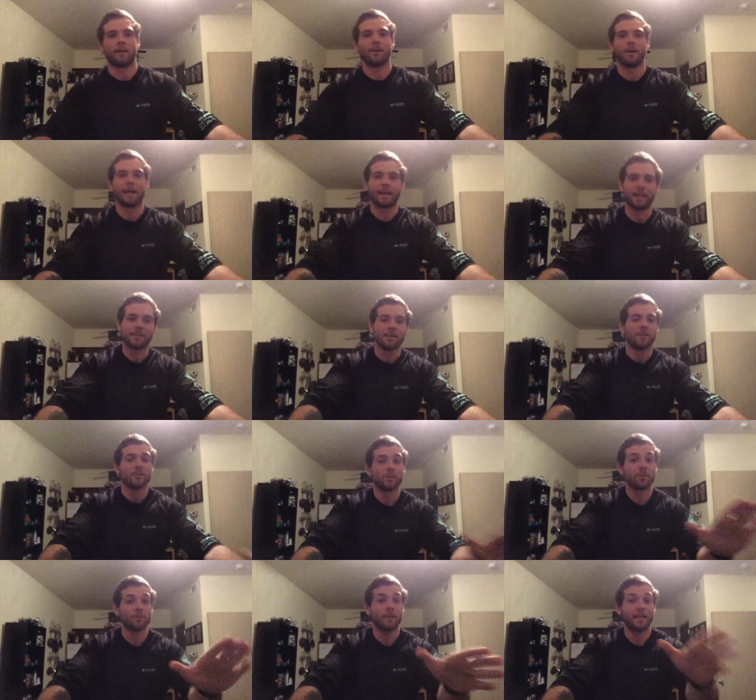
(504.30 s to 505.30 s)
right, guys.
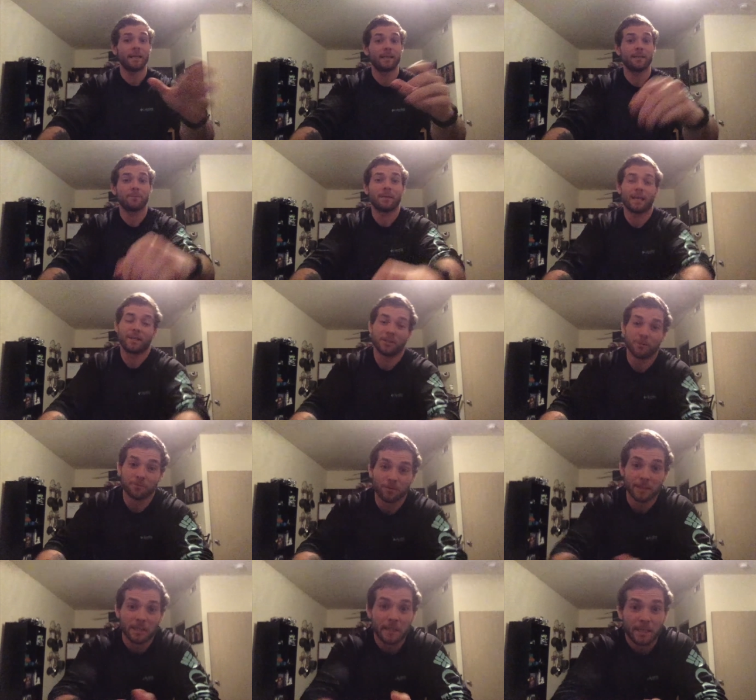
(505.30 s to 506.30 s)
So like my good
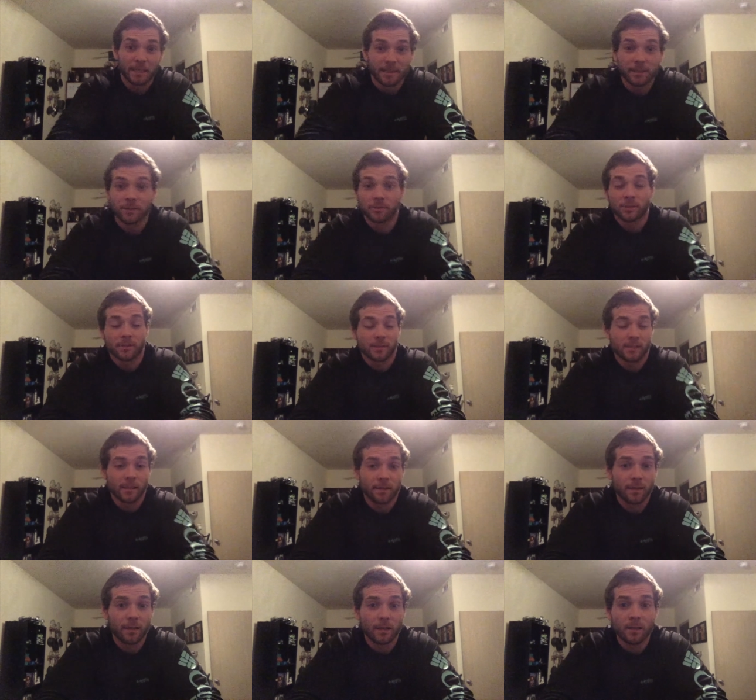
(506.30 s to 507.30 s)
friend Hank Hill just
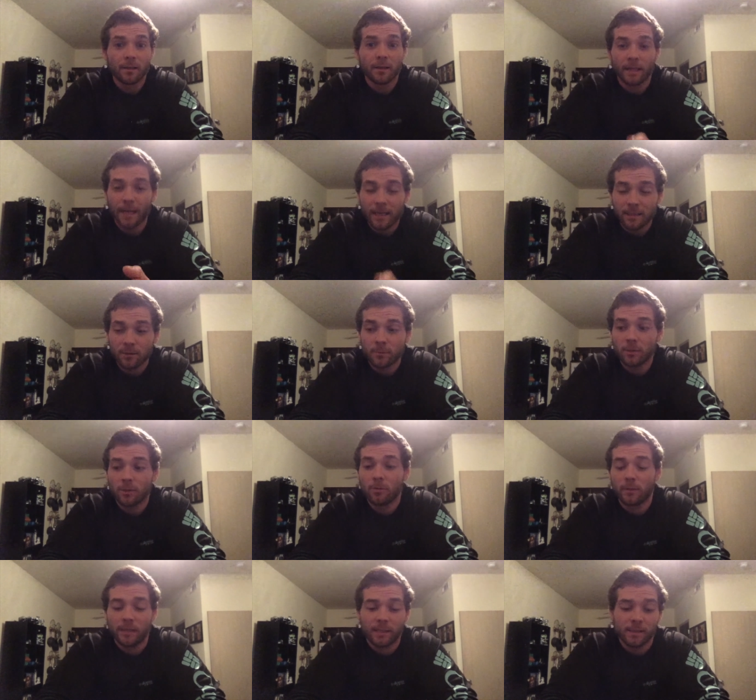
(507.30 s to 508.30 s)
said there, the
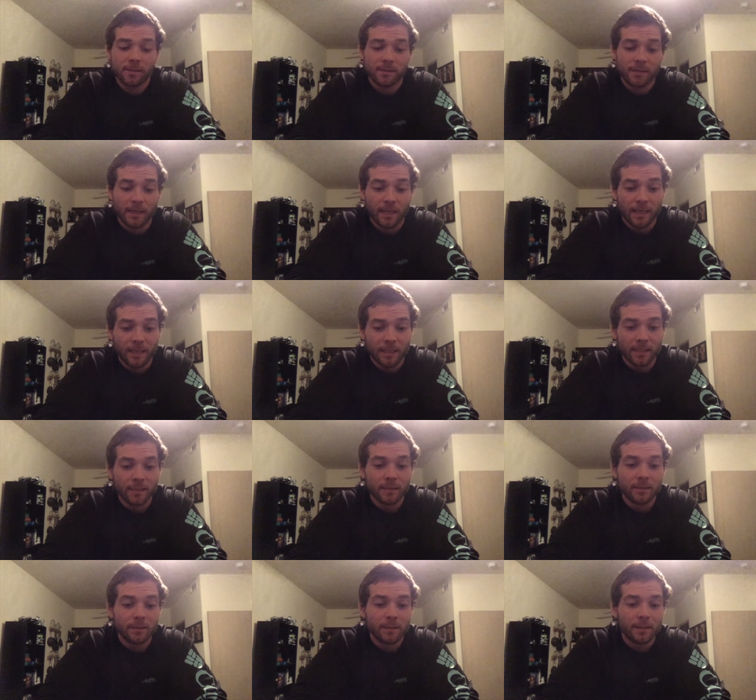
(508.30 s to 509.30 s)
Alamo is
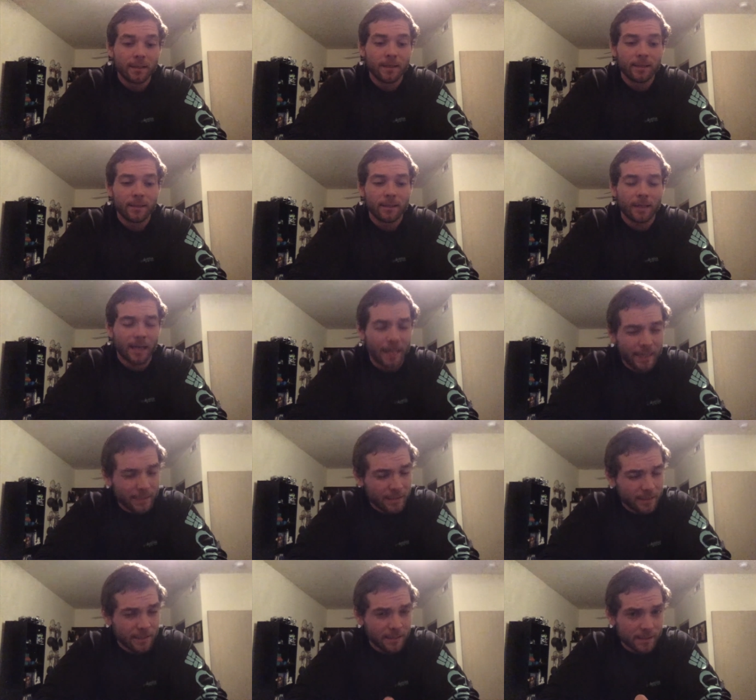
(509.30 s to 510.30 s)
a
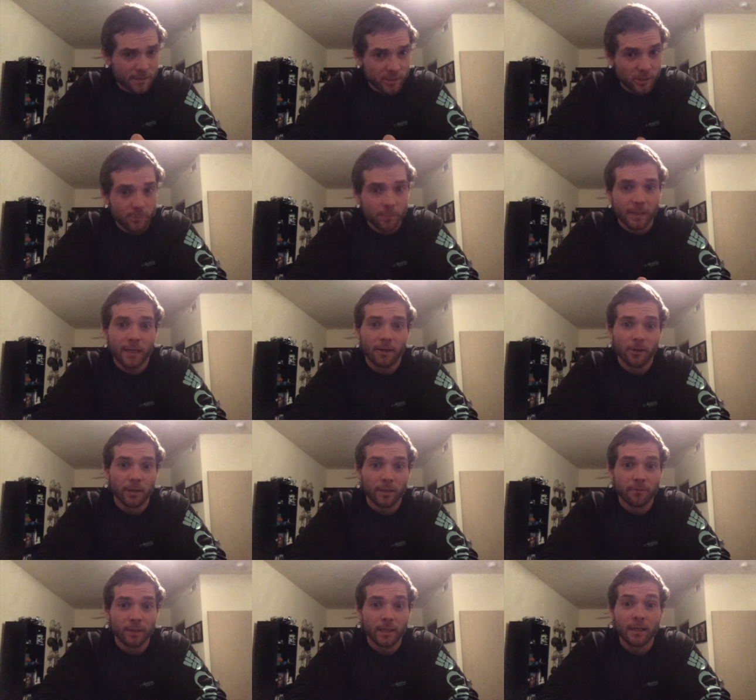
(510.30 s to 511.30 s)
highly inspiring
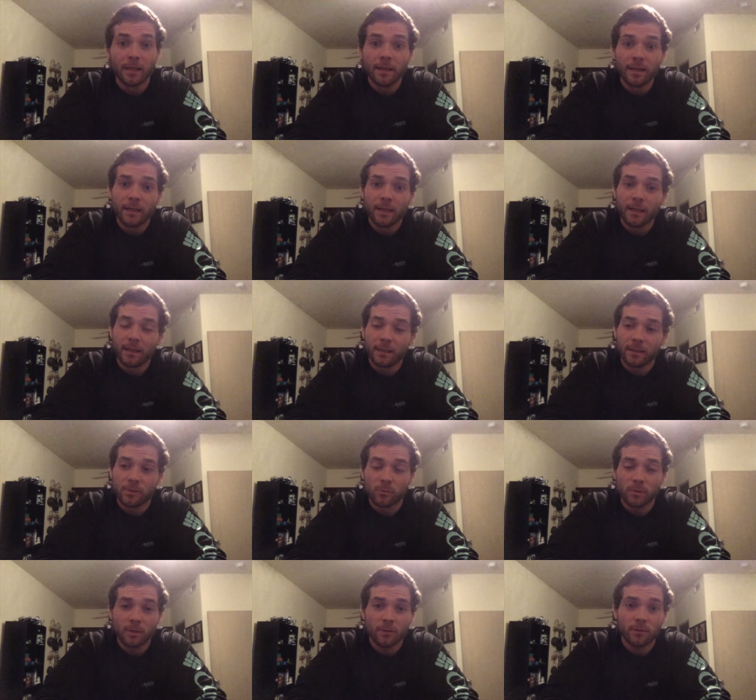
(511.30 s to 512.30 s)
event. It is
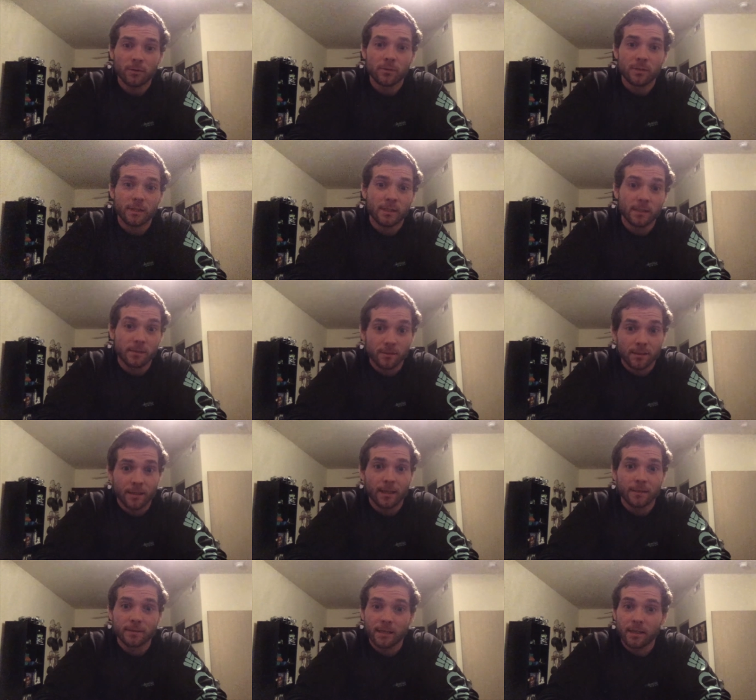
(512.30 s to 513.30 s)
one of those things
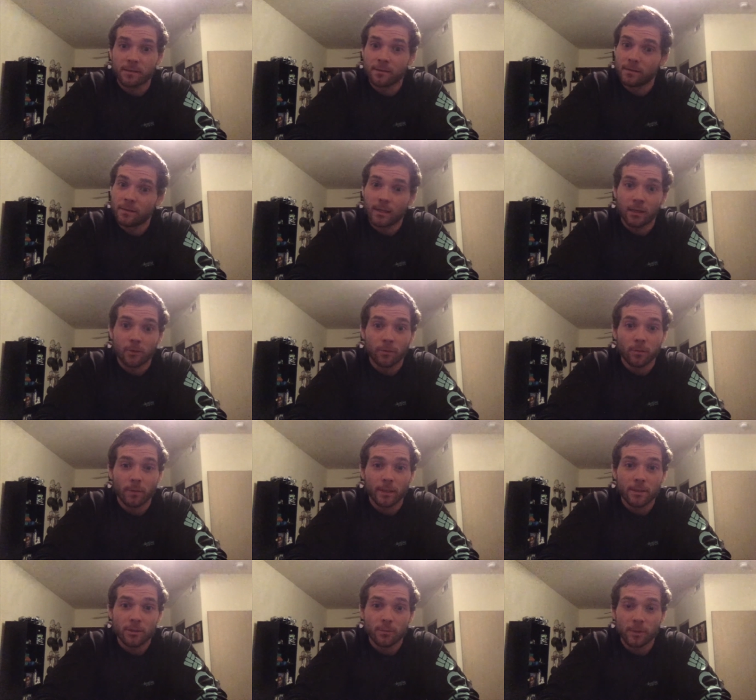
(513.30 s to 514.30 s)
that Texans take with way
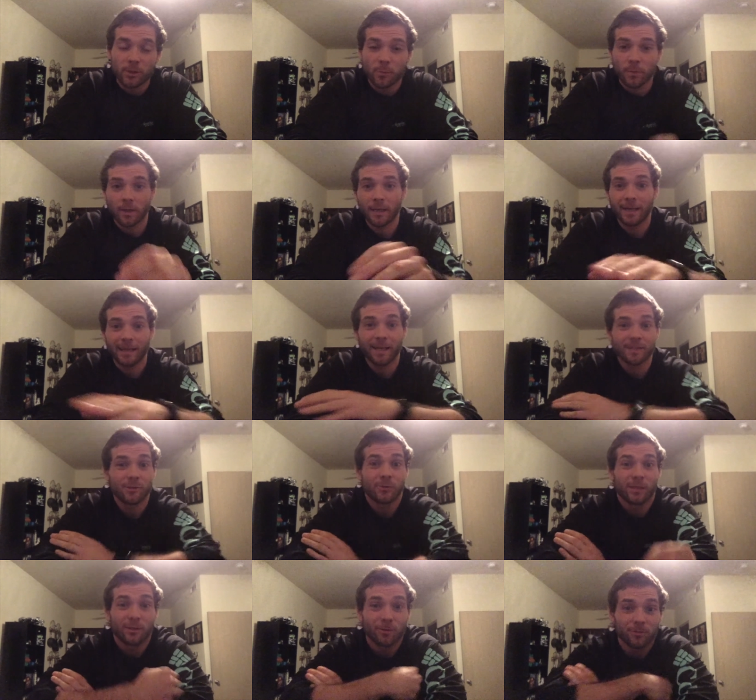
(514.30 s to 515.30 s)
too much pride. As you
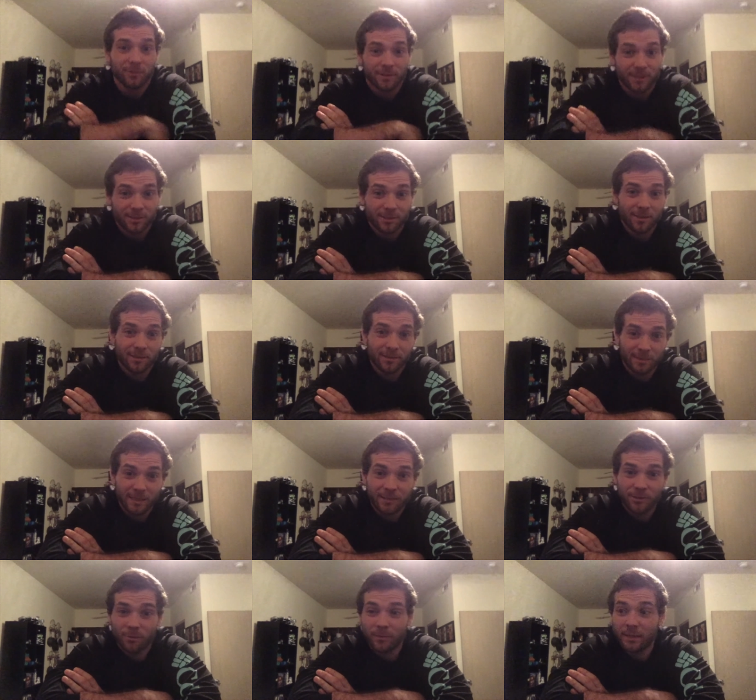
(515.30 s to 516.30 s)
get older and start
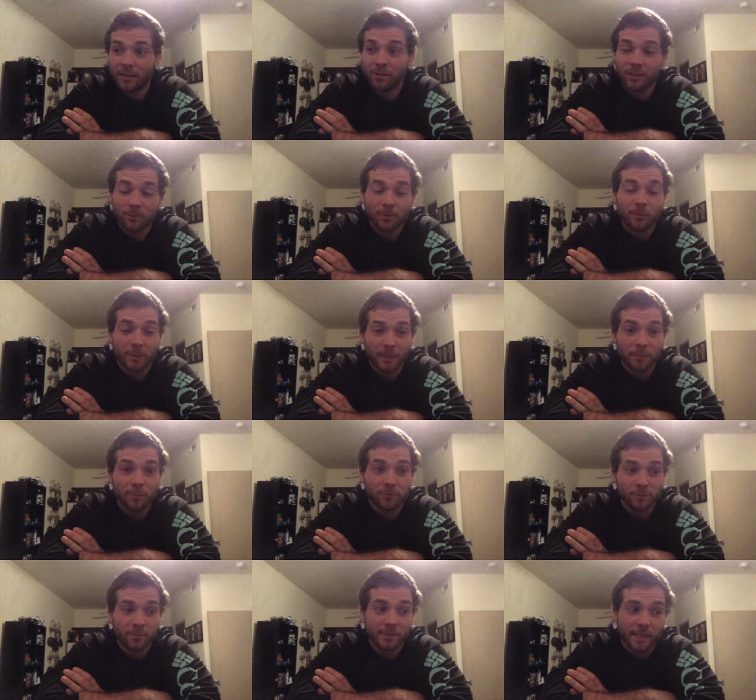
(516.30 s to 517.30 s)
intermingling with people
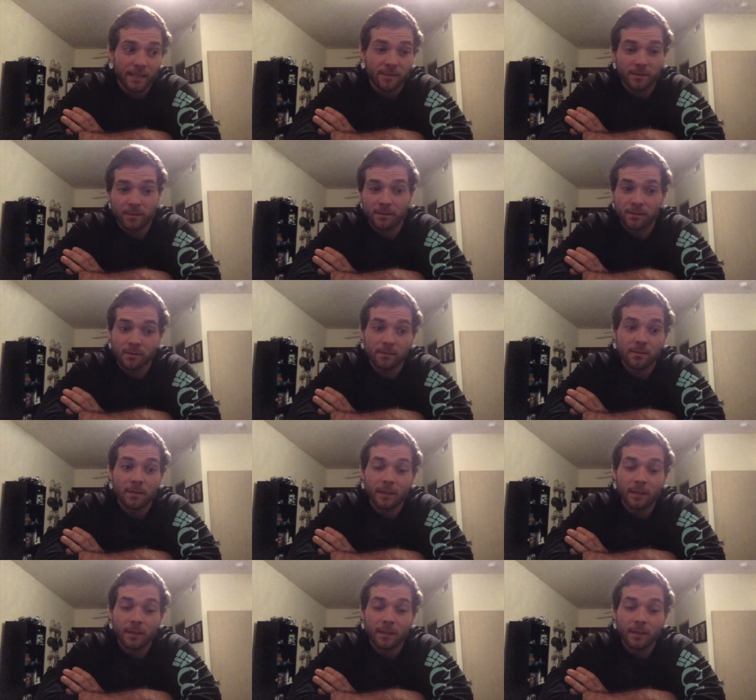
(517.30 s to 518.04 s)
from Texas,